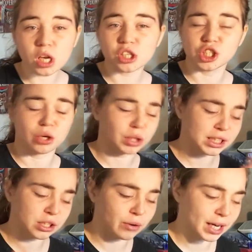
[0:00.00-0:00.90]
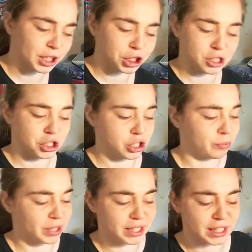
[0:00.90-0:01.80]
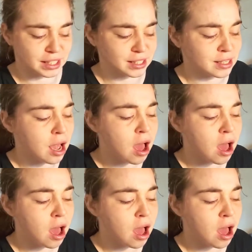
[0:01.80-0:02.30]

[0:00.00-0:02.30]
So let's go ahead and just jump into this.